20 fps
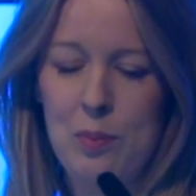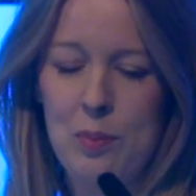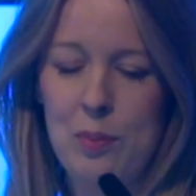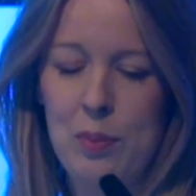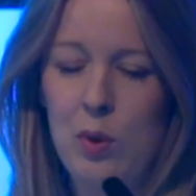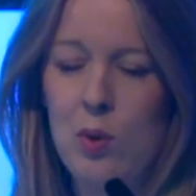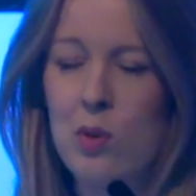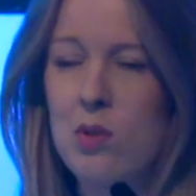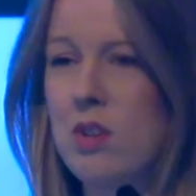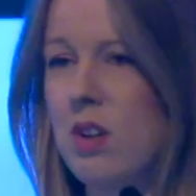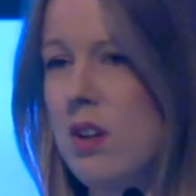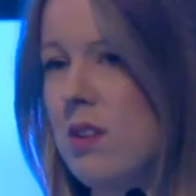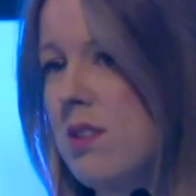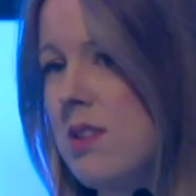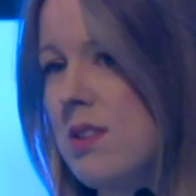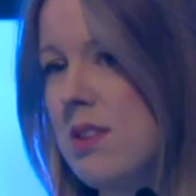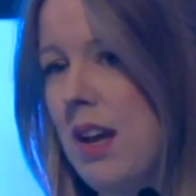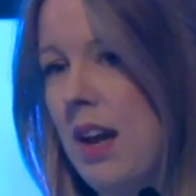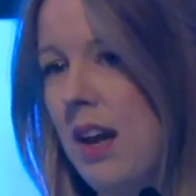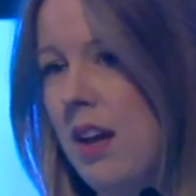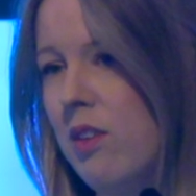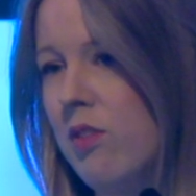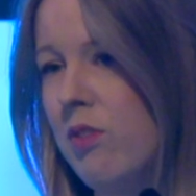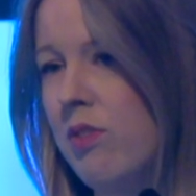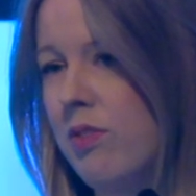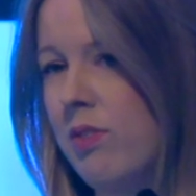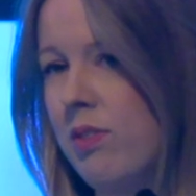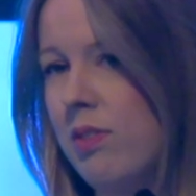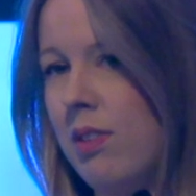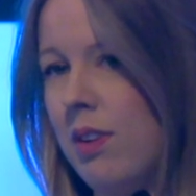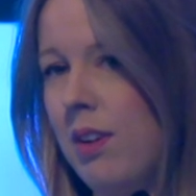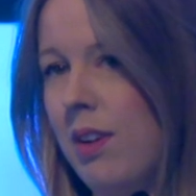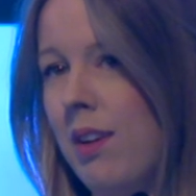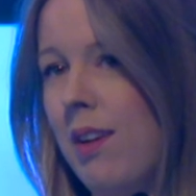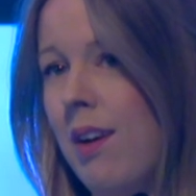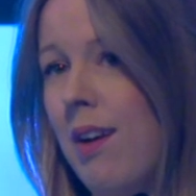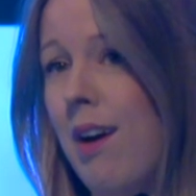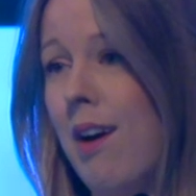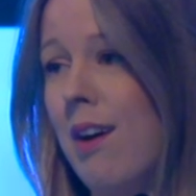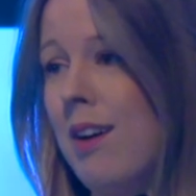but also to save
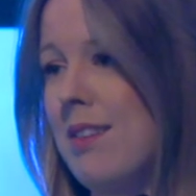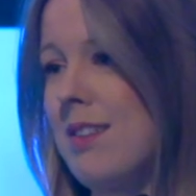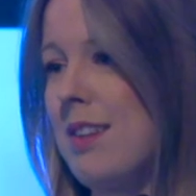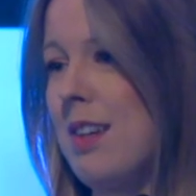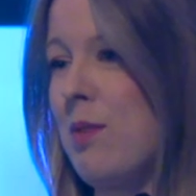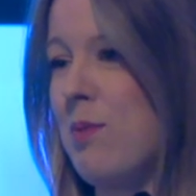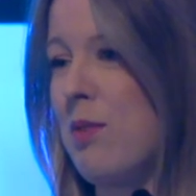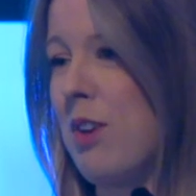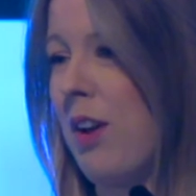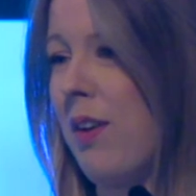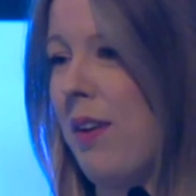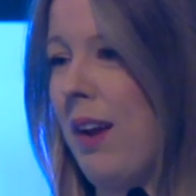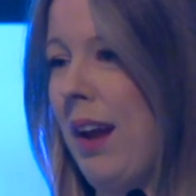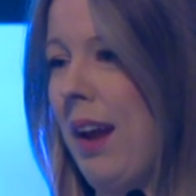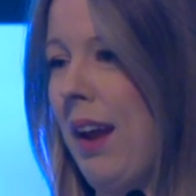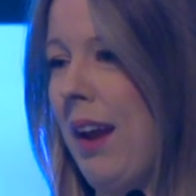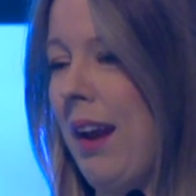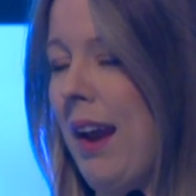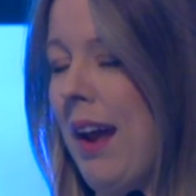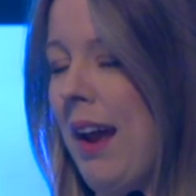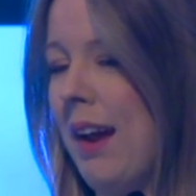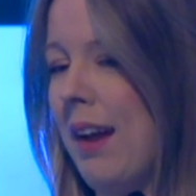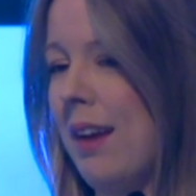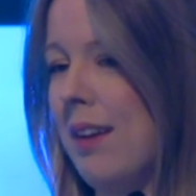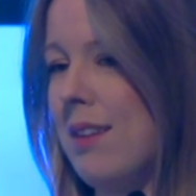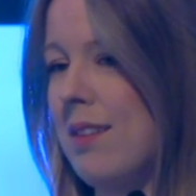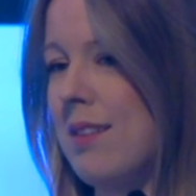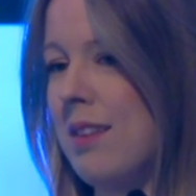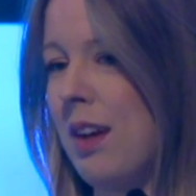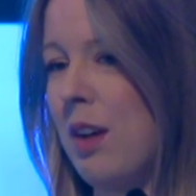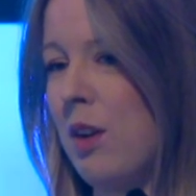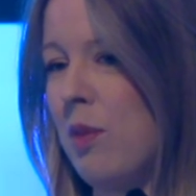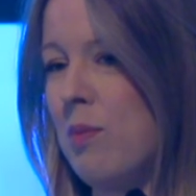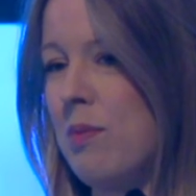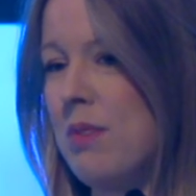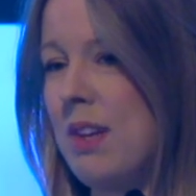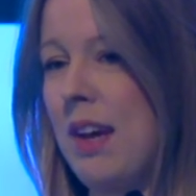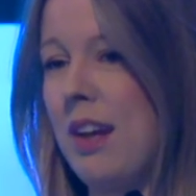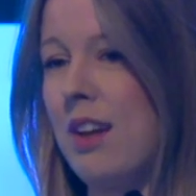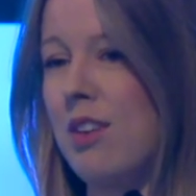our teams going in and
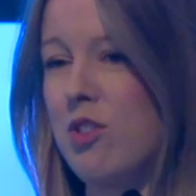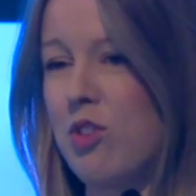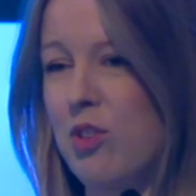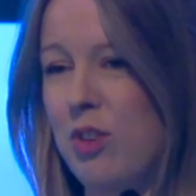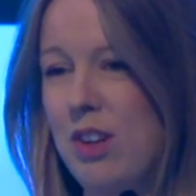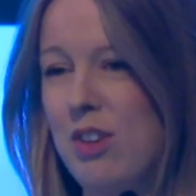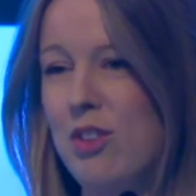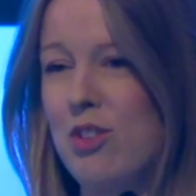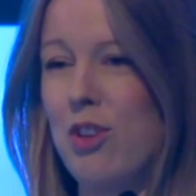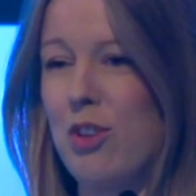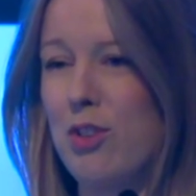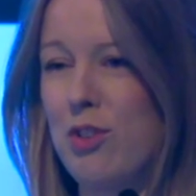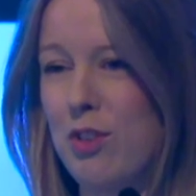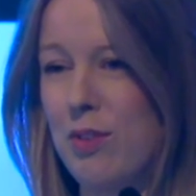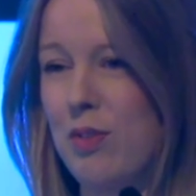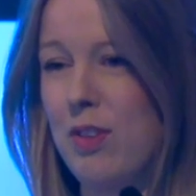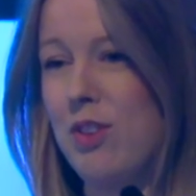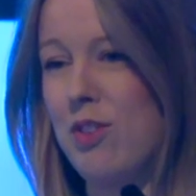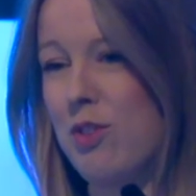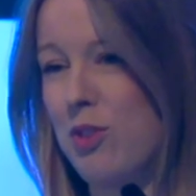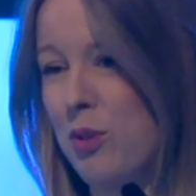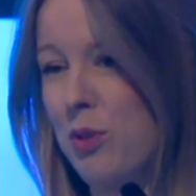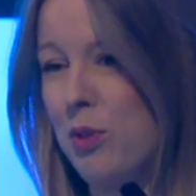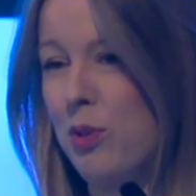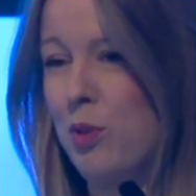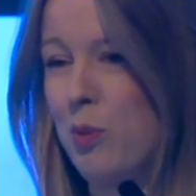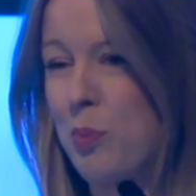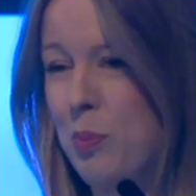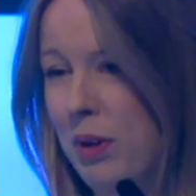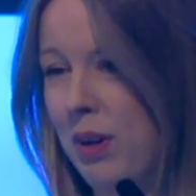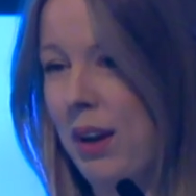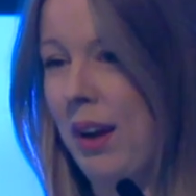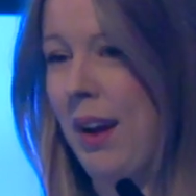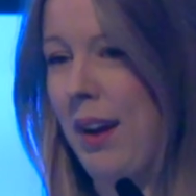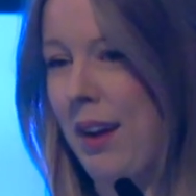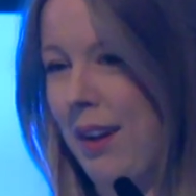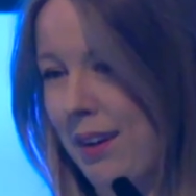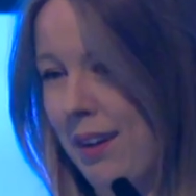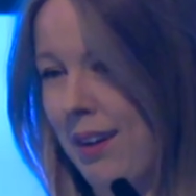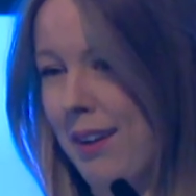taking screenshots of this tool, putting
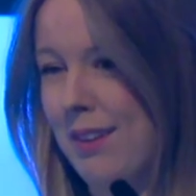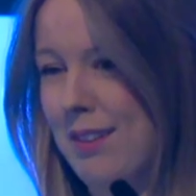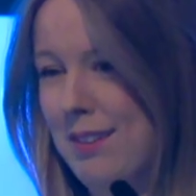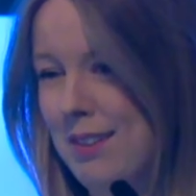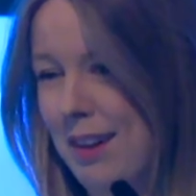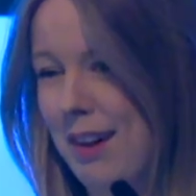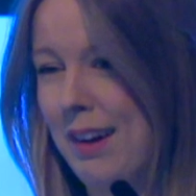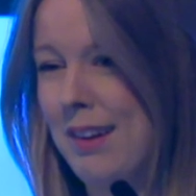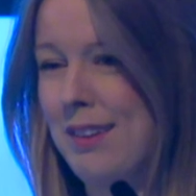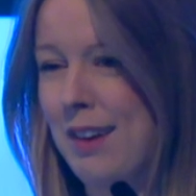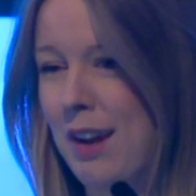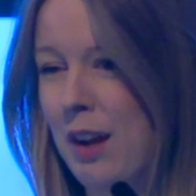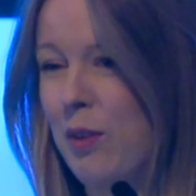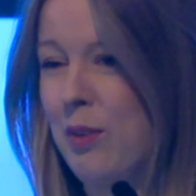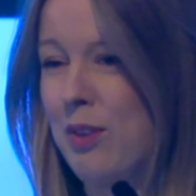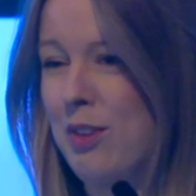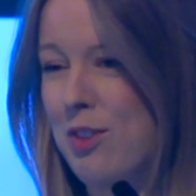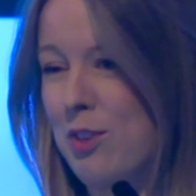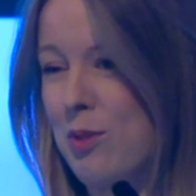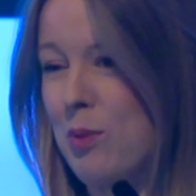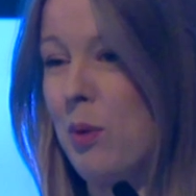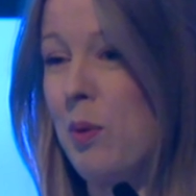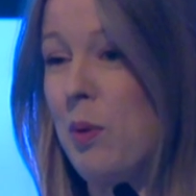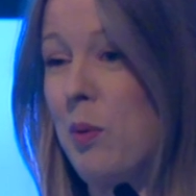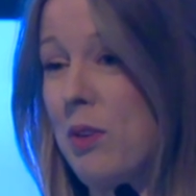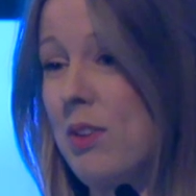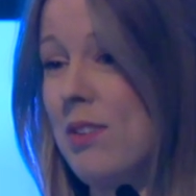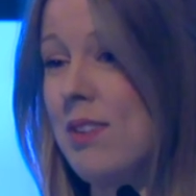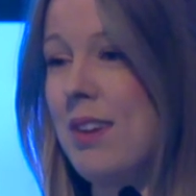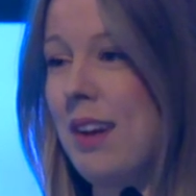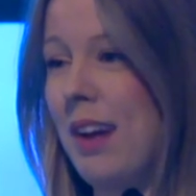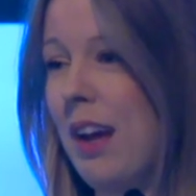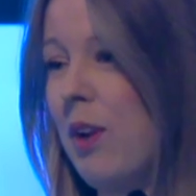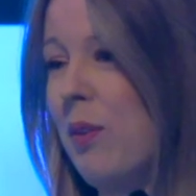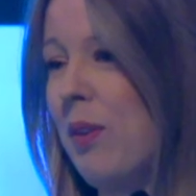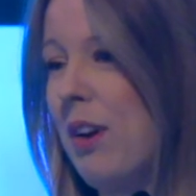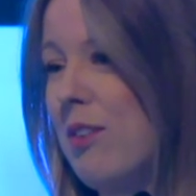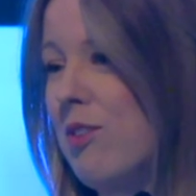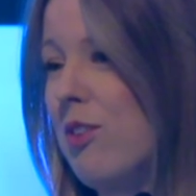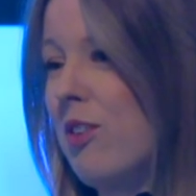it in a slide deck, which is what we wanted to get
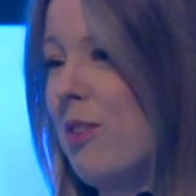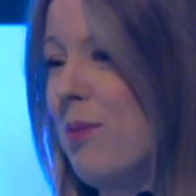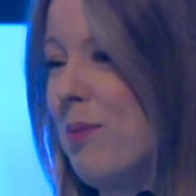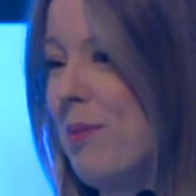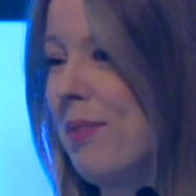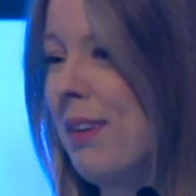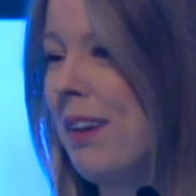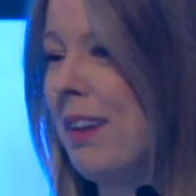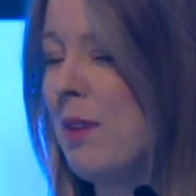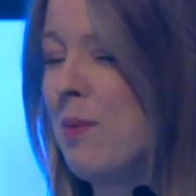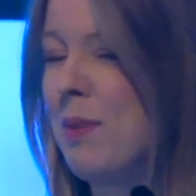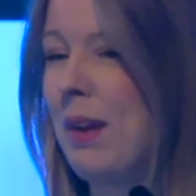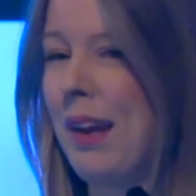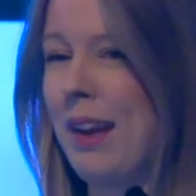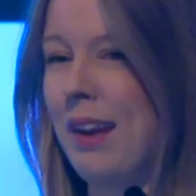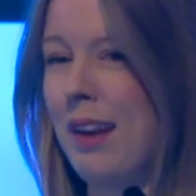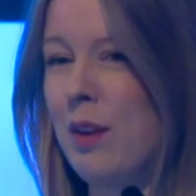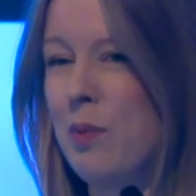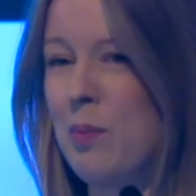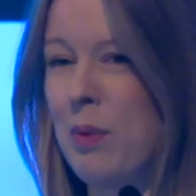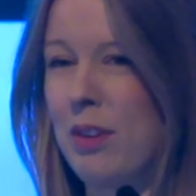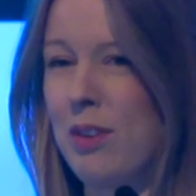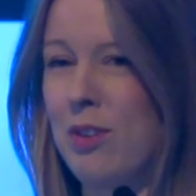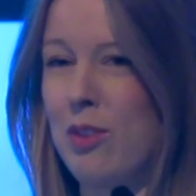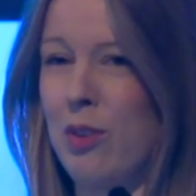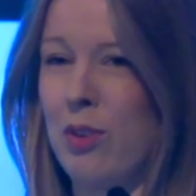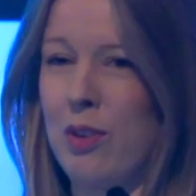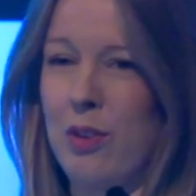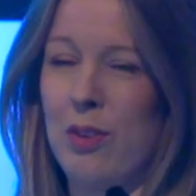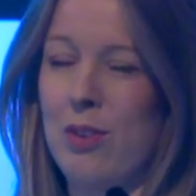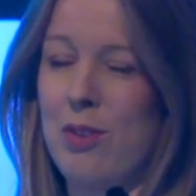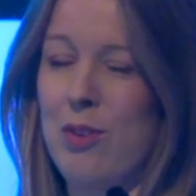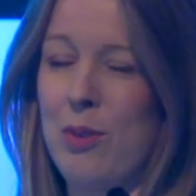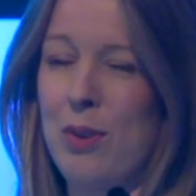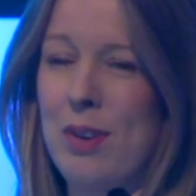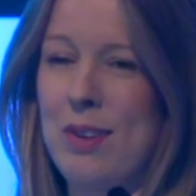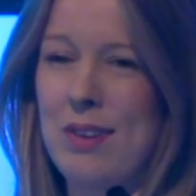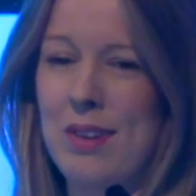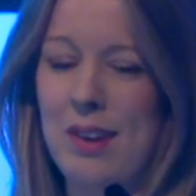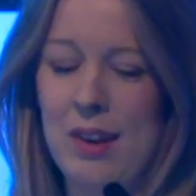away from in the beginning, but there is
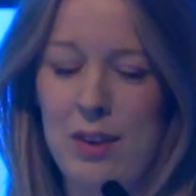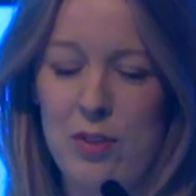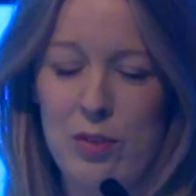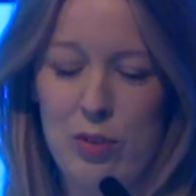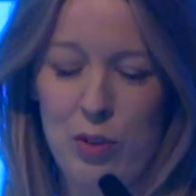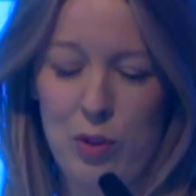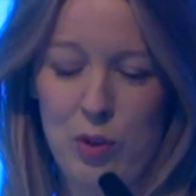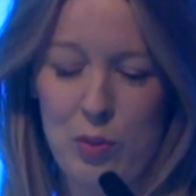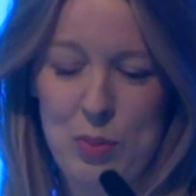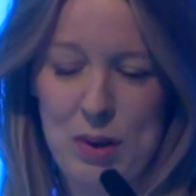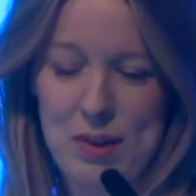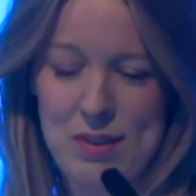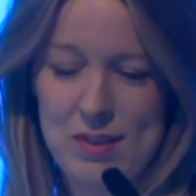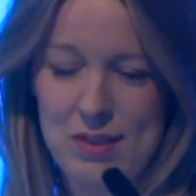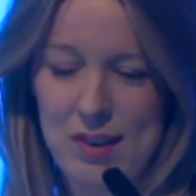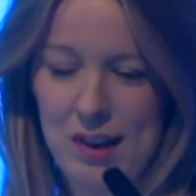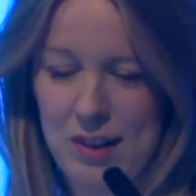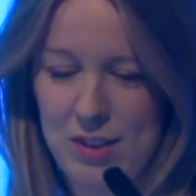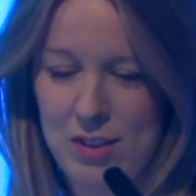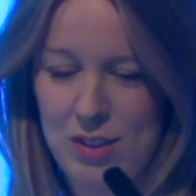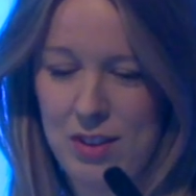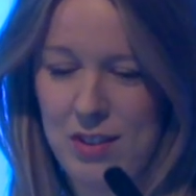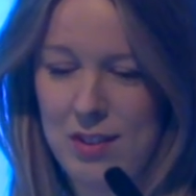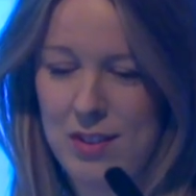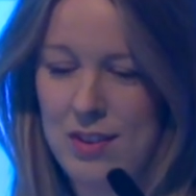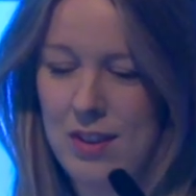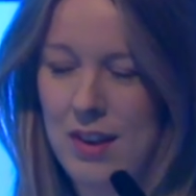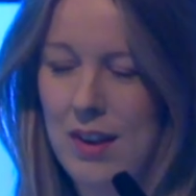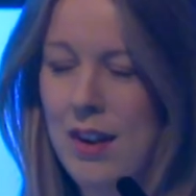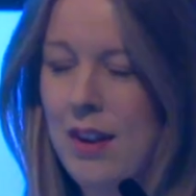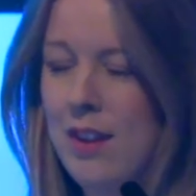always a need for presentations.